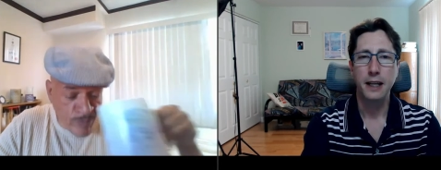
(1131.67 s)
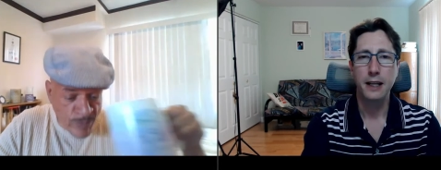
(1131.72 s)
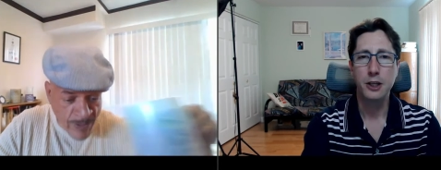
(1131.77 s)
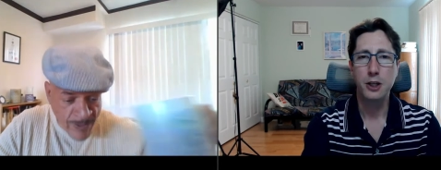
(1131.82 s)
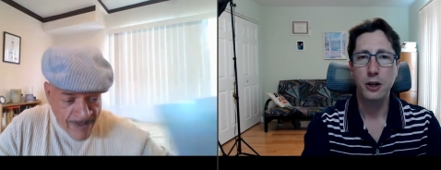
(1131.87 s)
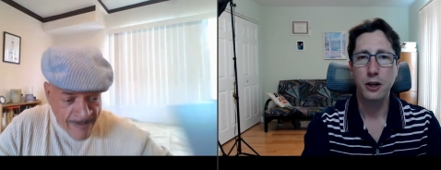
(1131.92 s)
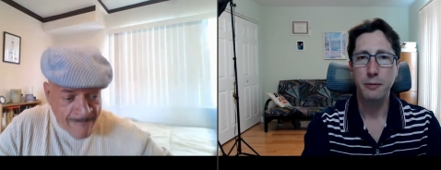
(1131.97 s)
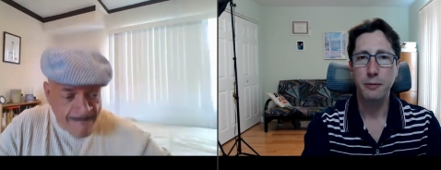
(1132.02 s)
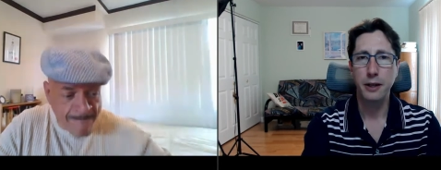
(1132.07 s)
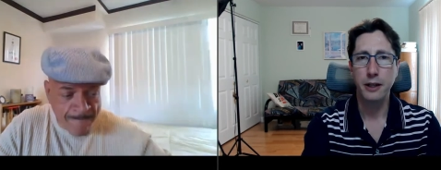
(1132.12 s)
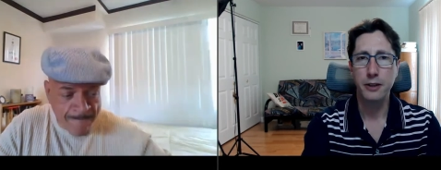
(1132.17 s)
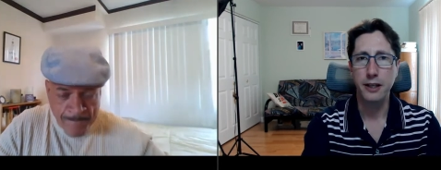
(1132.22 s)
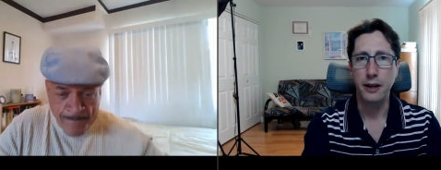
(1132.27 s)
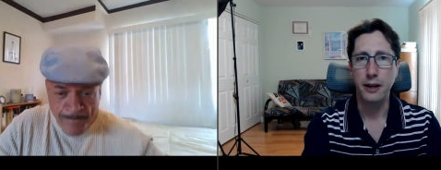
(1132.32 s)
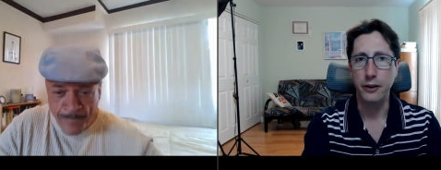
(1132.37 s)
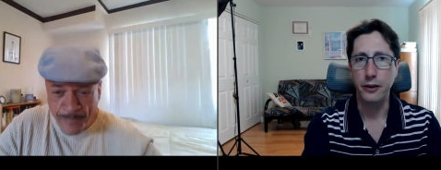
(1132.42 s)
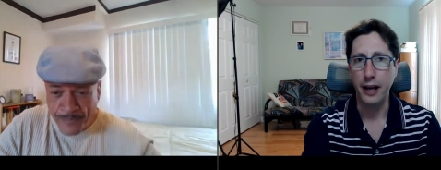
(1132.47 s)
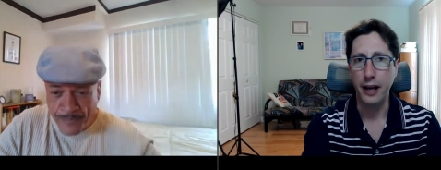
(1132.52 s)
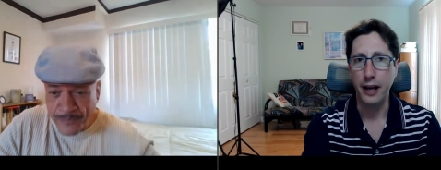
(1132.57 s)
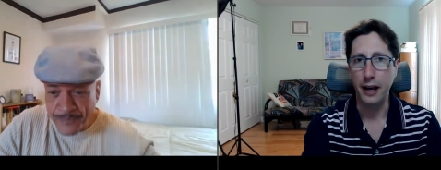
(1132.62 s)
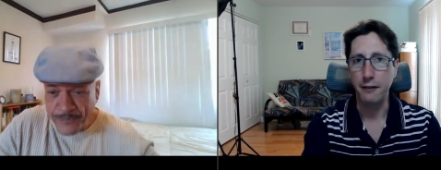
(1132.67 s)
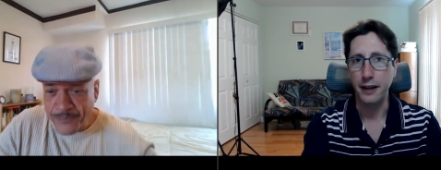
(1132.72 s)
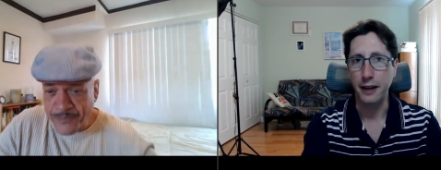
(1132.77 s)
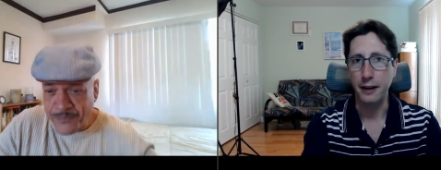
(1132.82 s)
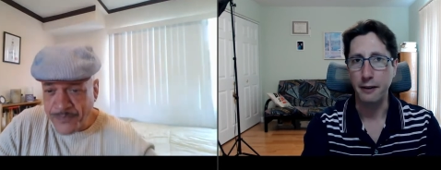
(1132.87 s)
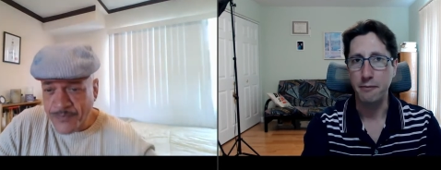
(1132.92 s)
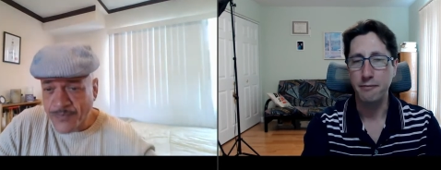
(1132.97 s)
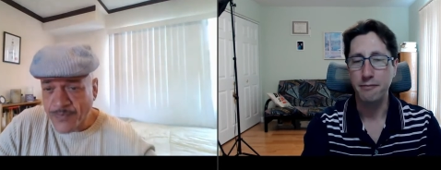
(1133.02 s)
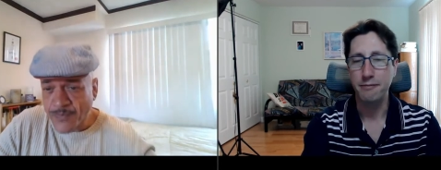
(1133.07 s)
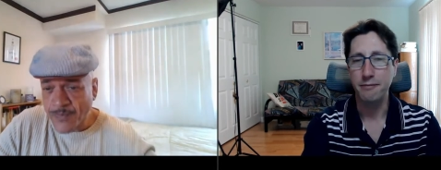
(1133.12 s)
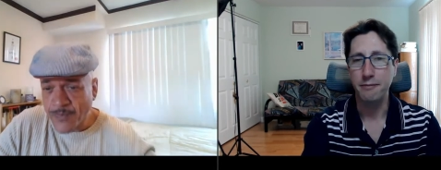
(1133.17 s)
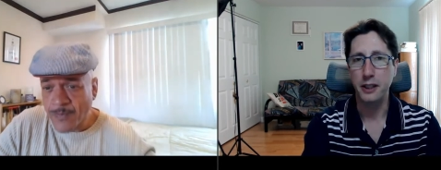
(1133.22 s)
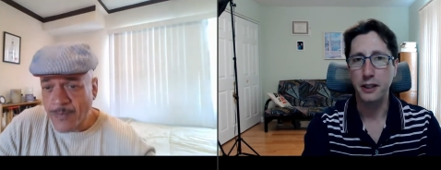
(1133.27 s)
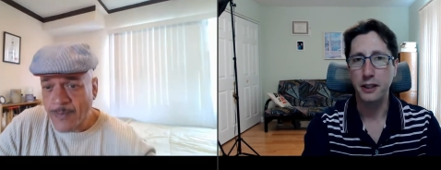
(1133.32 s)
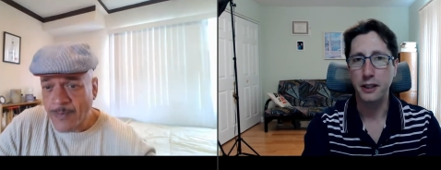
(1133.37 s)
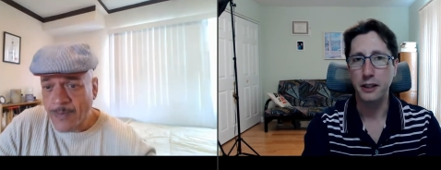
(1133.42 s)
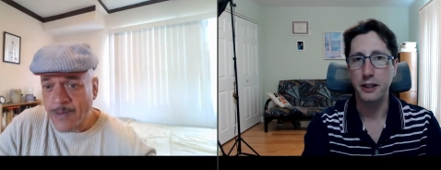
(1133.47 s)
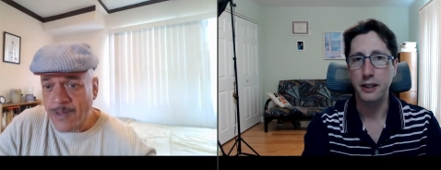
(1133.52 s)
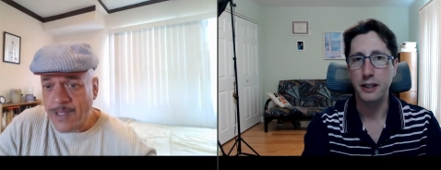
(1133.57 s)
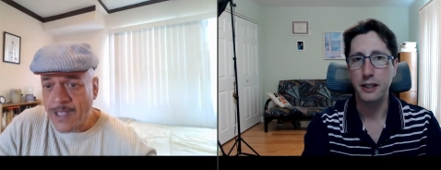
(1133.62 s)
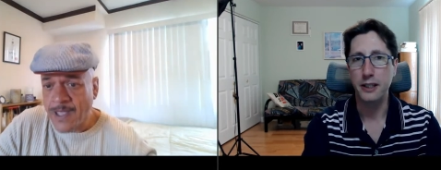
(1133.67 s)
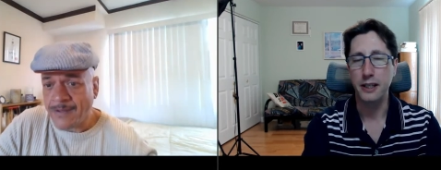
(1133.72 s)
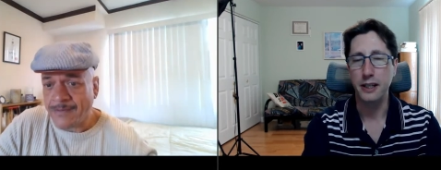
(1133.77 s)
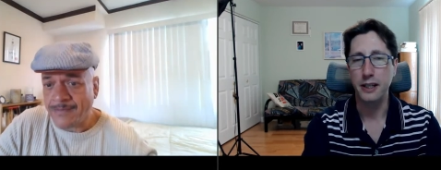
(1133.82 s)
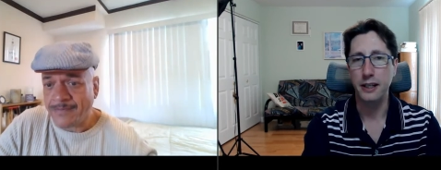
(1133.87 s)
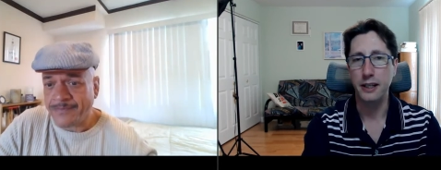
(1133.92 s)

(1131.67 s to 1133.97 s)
Speaker 1: let's talk about South Africa because yeah.